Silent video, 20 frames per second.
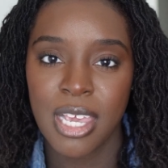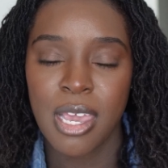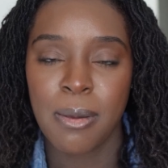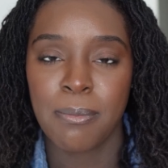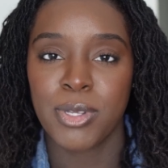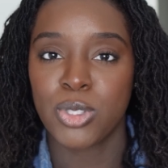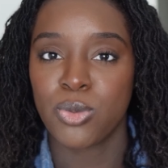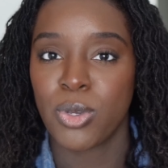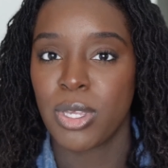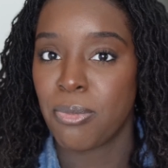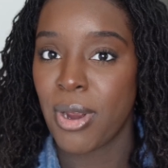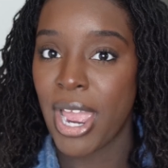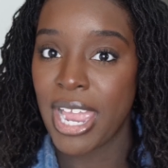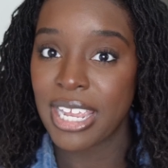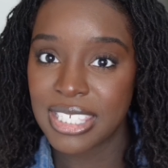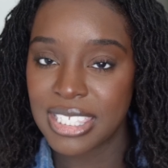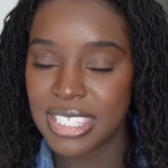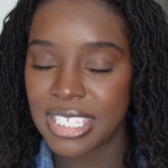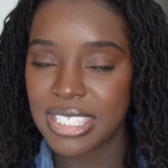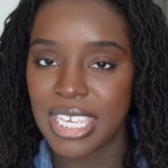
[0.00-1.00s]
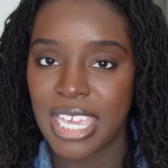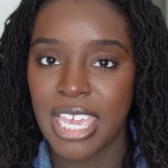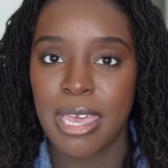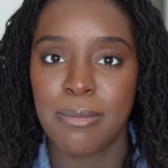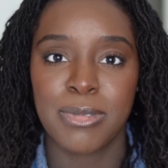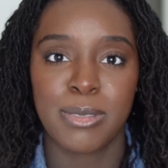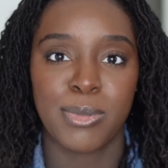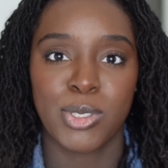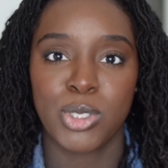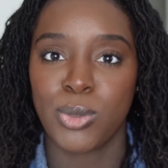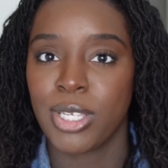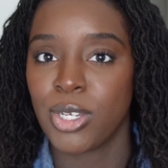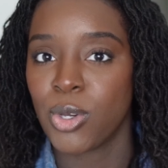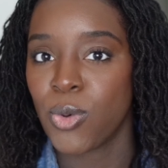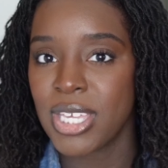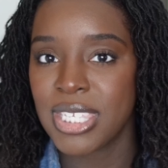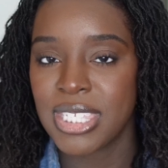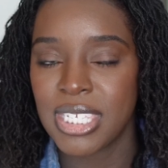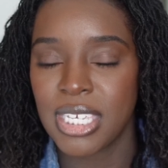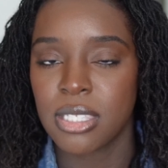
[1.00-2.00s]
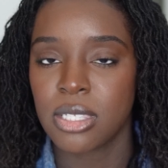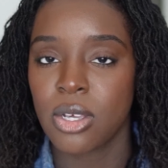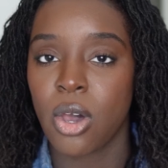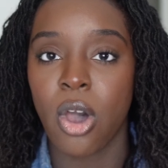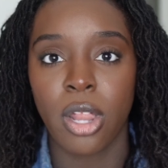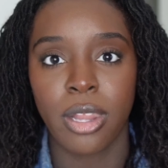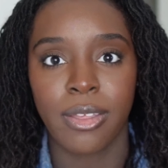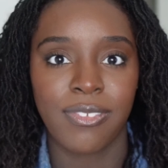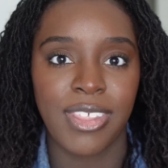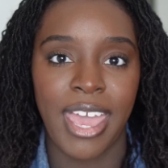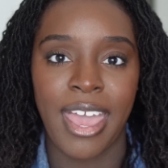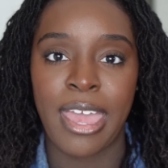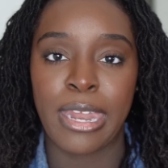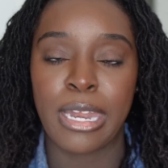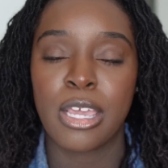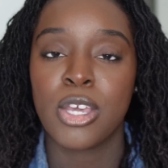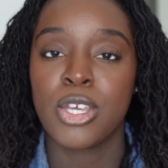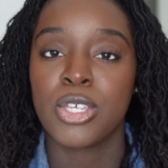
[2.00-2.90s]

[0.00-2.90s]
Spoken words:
between practice exams, between quizzes, all of that.